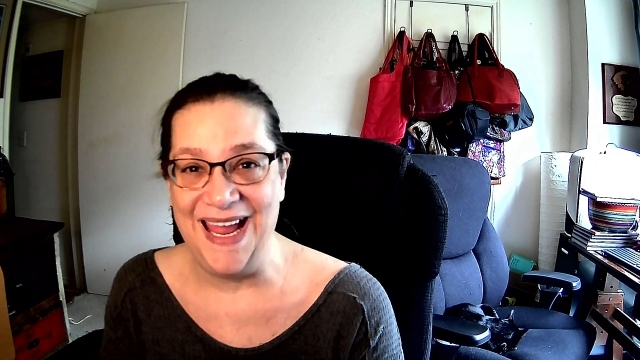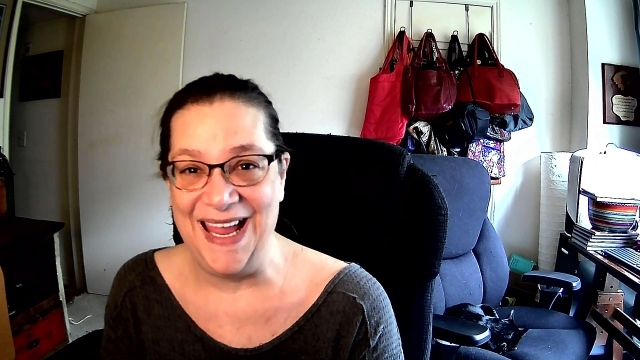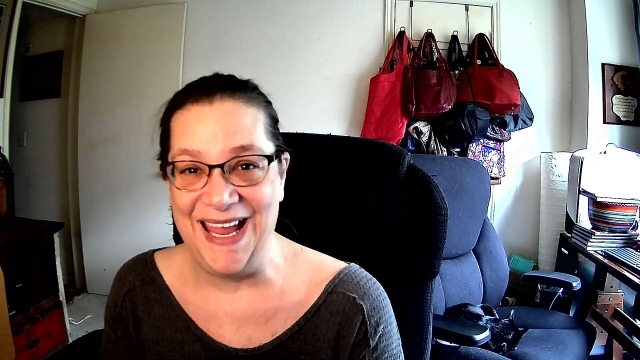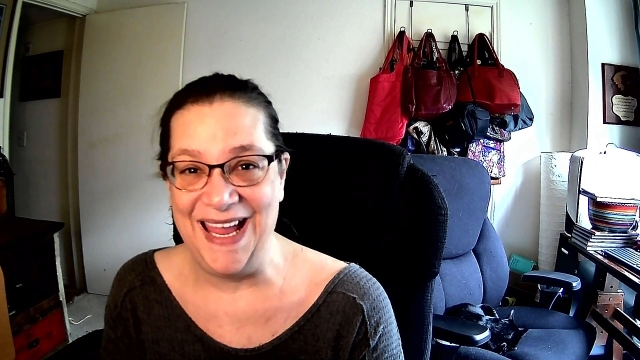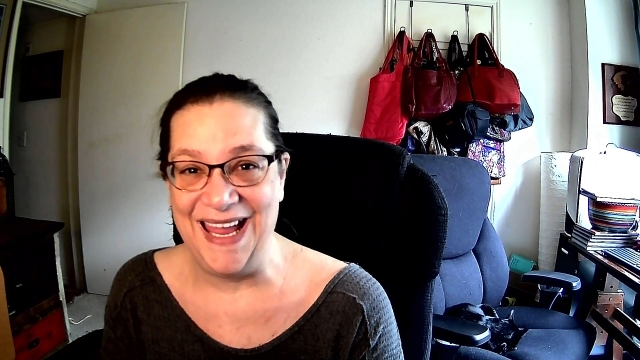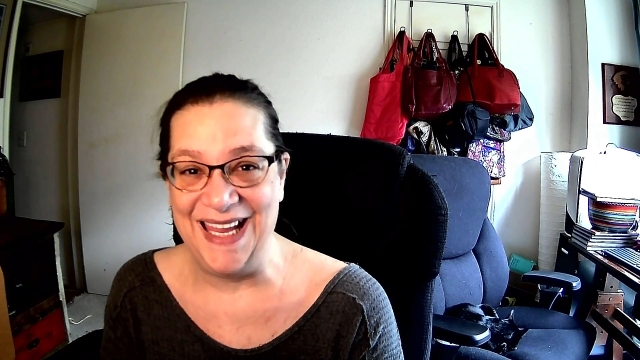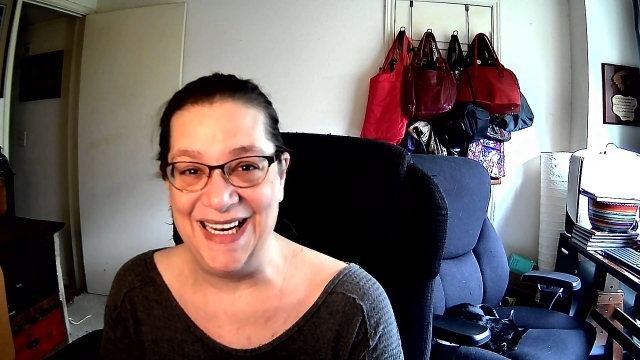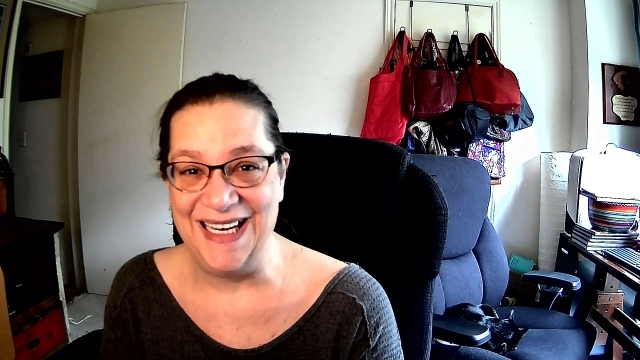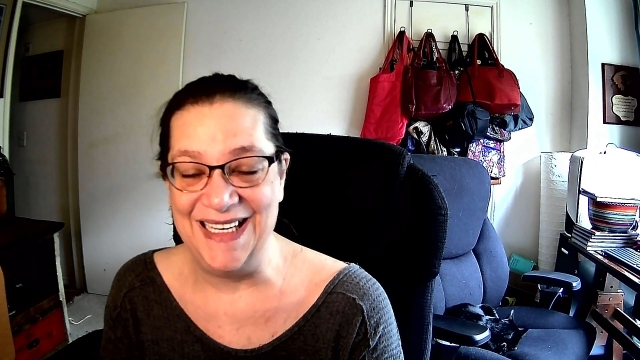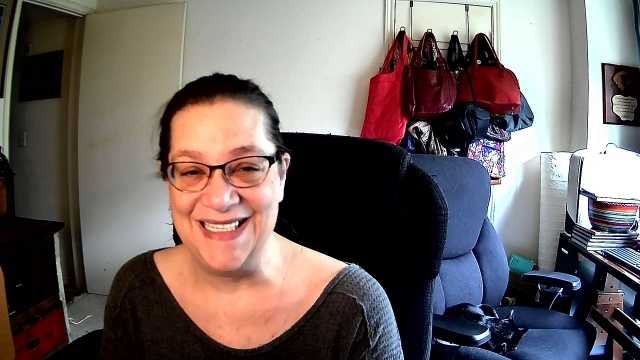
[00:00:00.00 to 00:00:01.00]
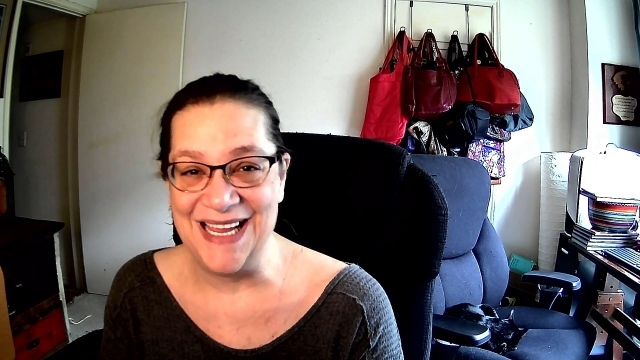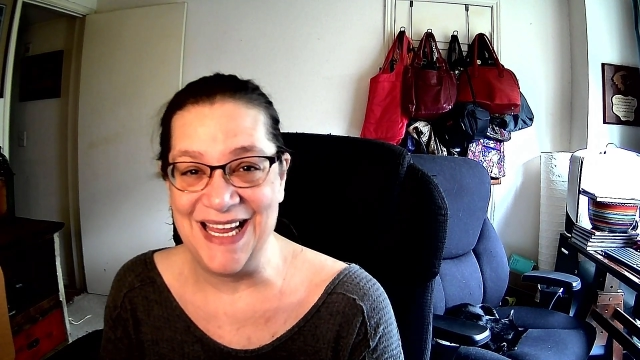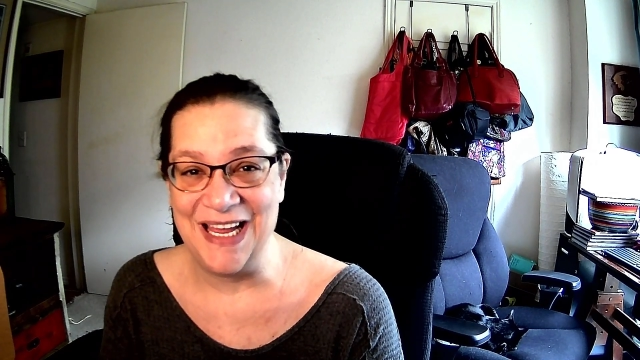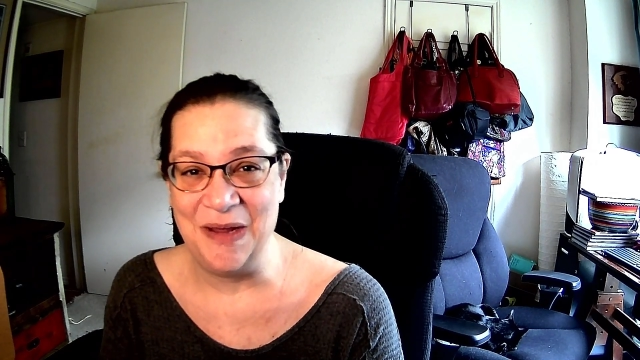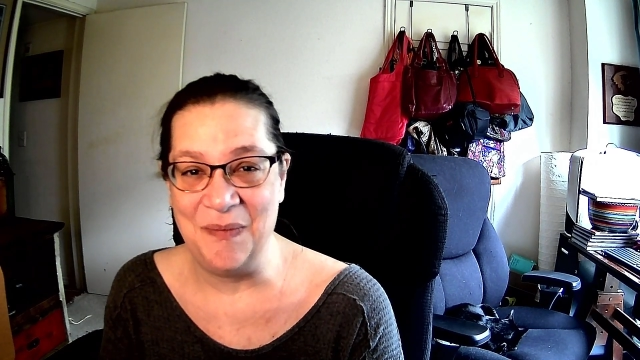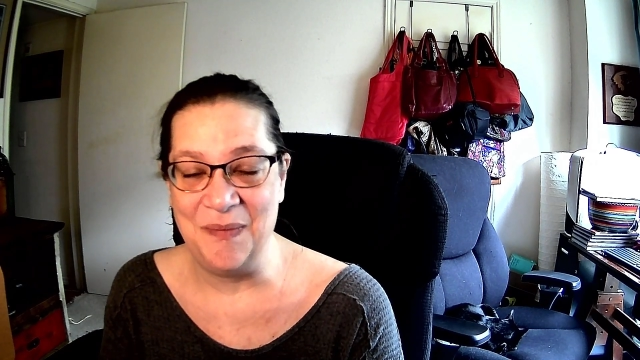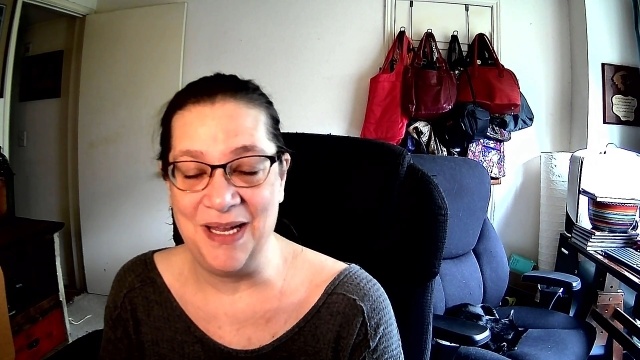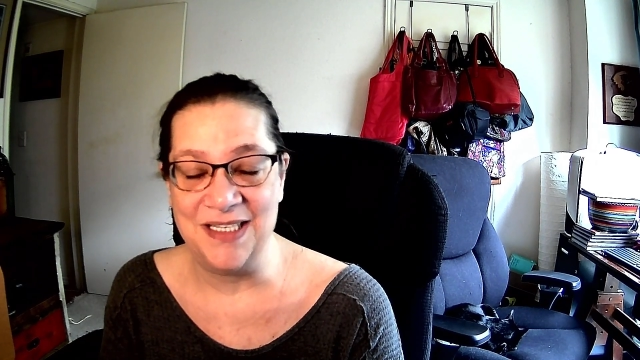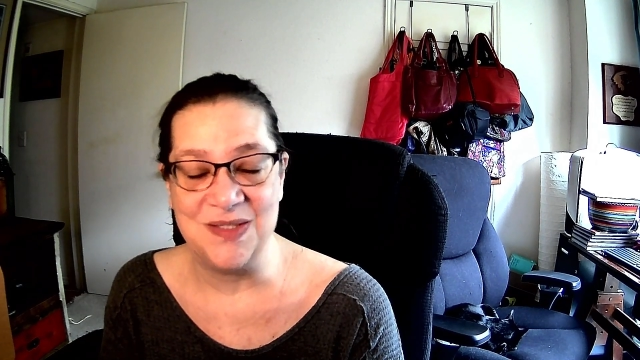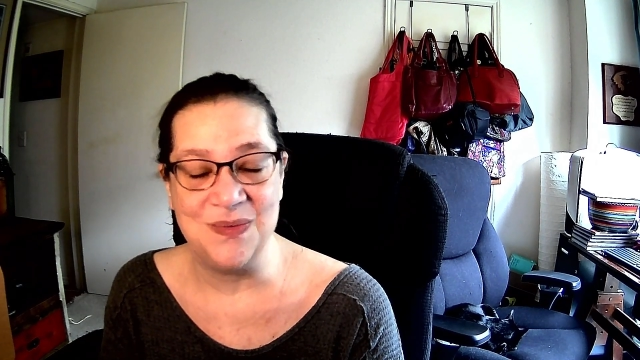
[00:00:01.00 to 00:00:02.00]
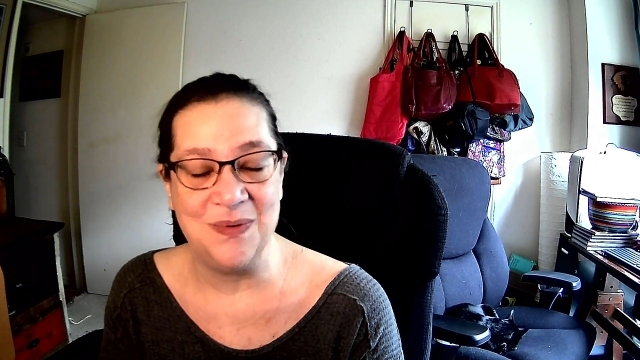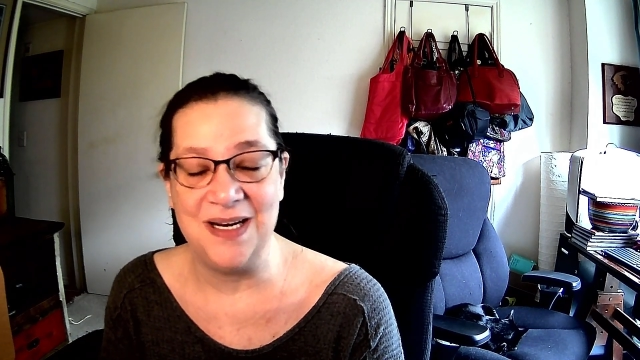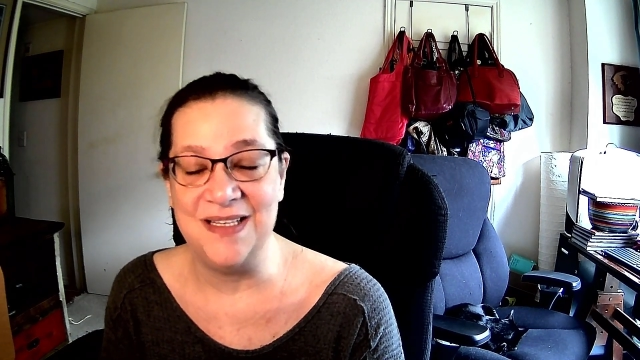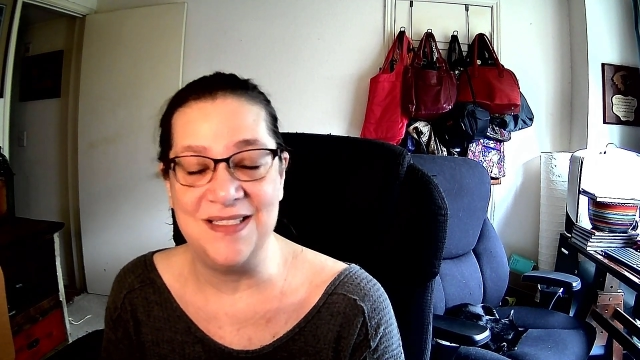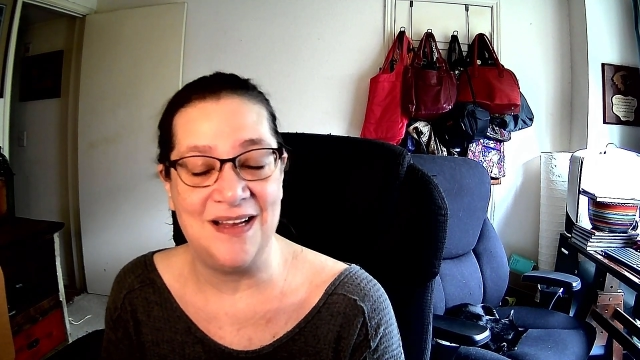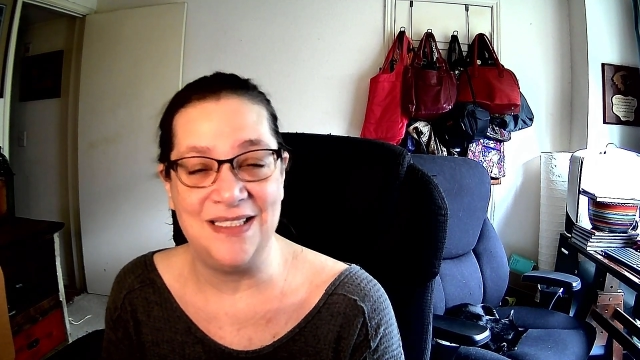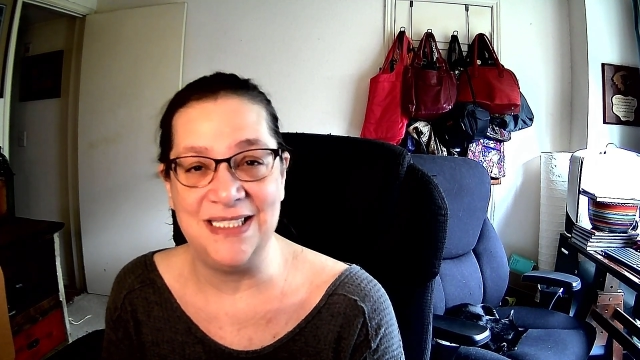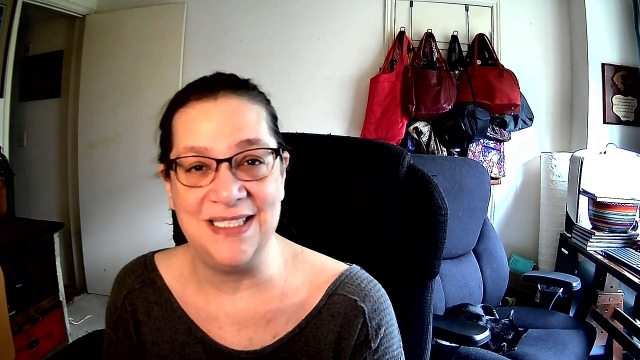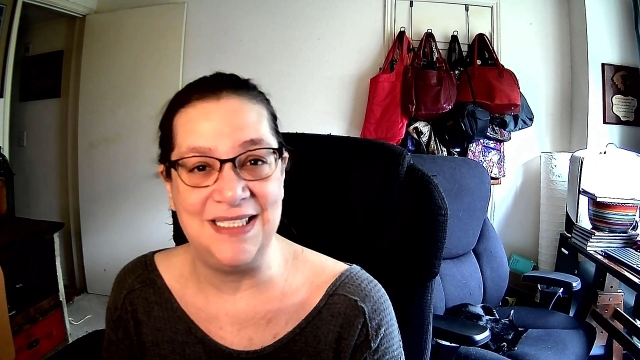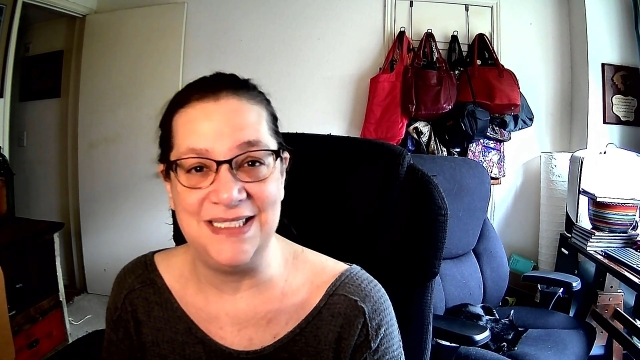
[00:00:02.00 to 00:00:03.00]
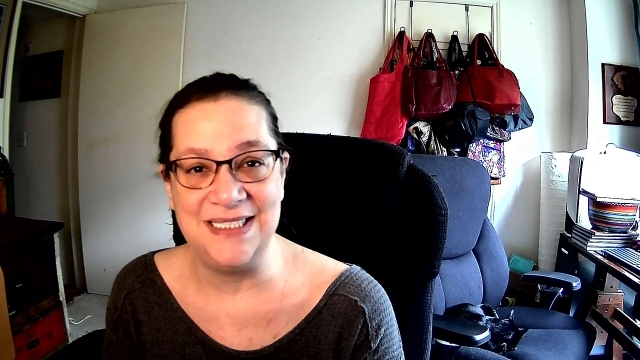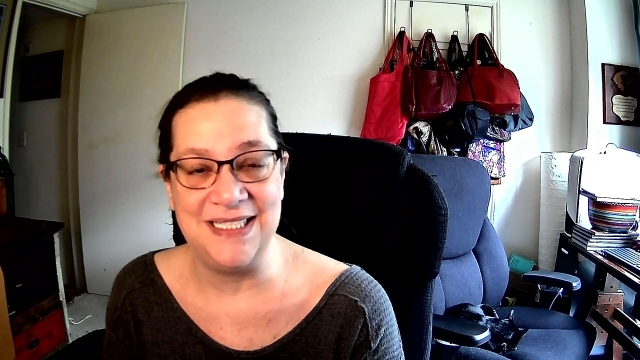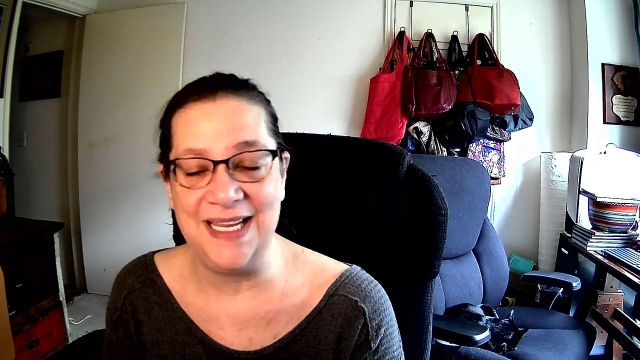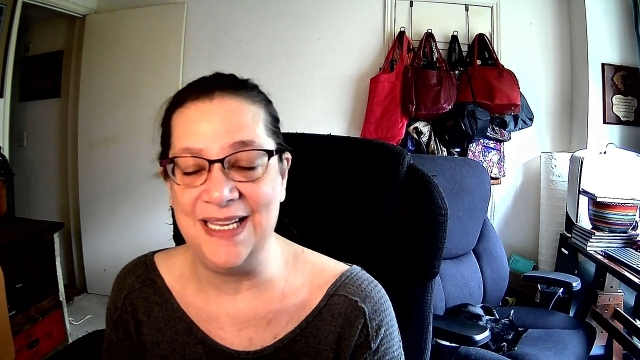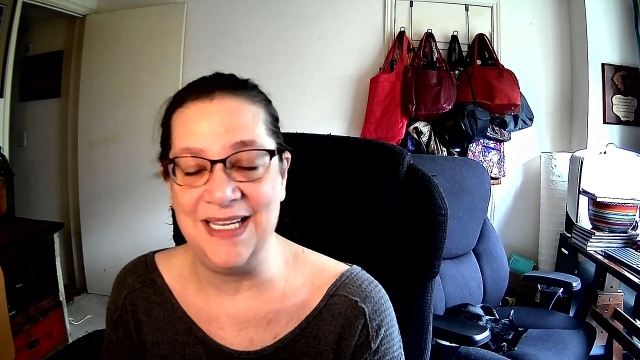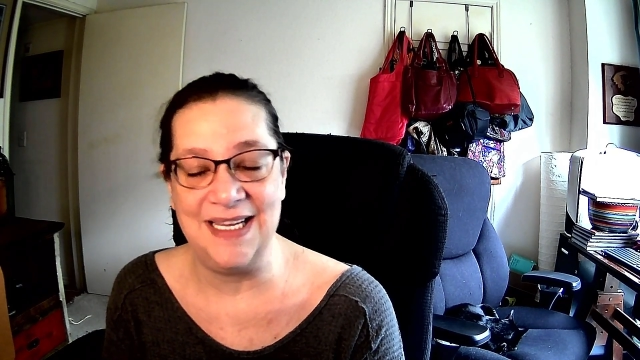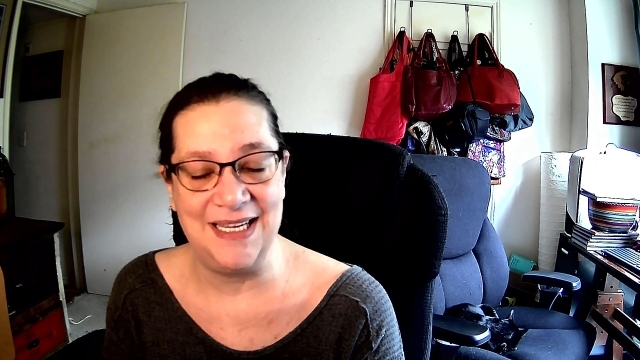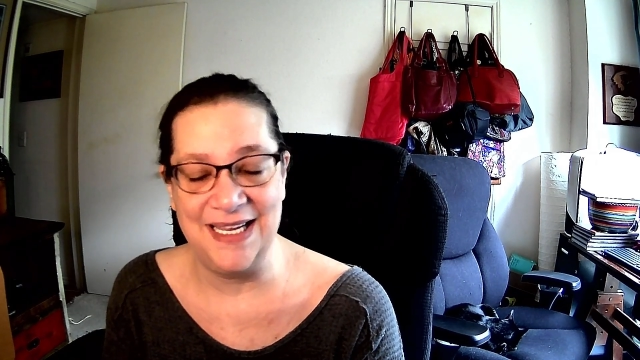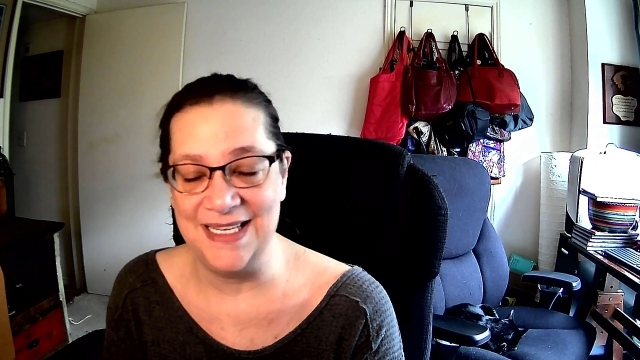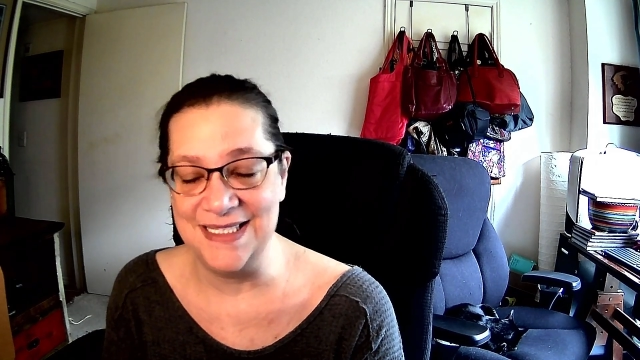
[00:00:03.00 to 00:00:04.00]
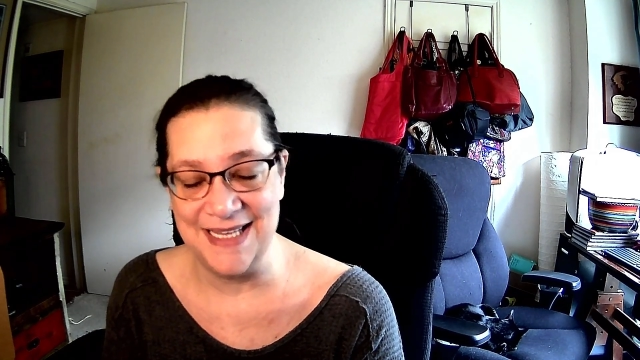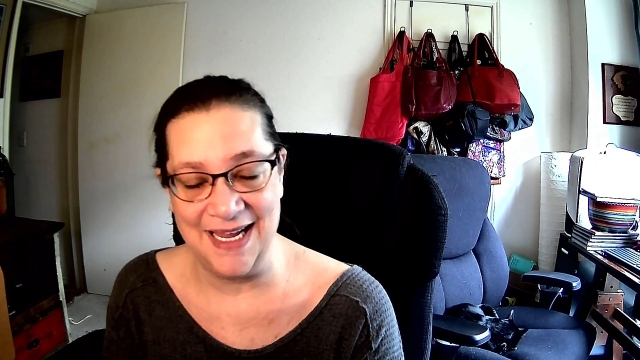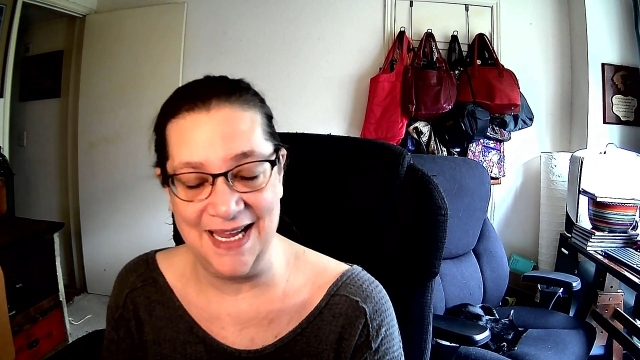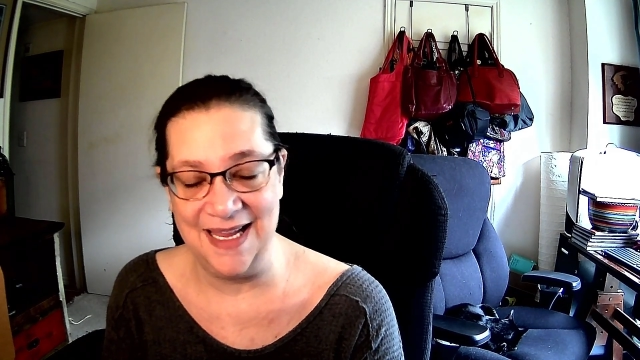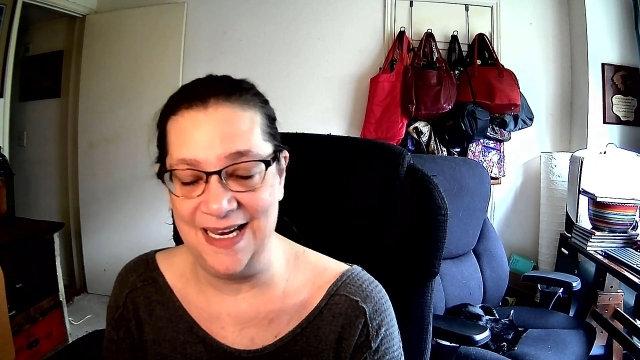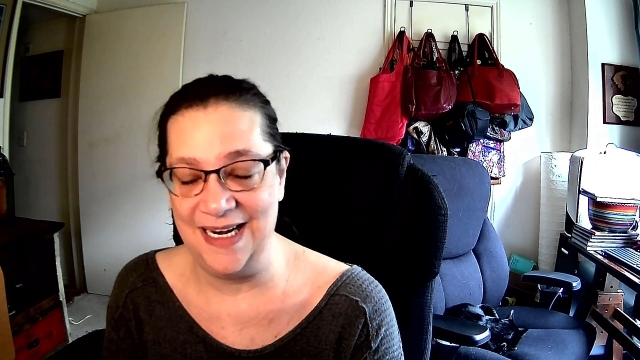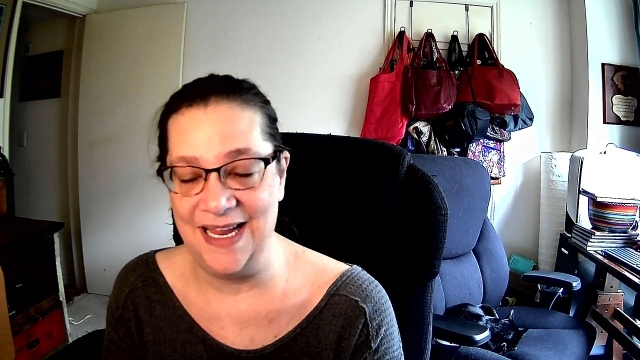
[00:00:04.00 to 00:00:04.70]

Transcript: And I just want us all to take a second